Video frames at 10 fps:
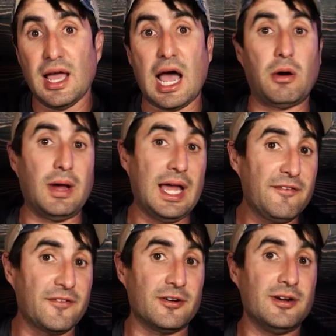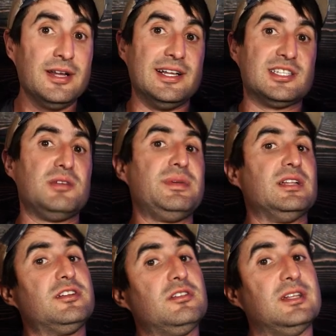However, it's going to be a
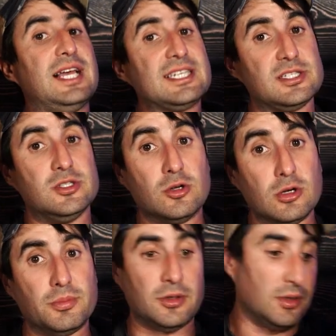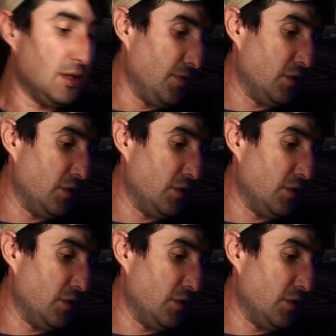little less durable.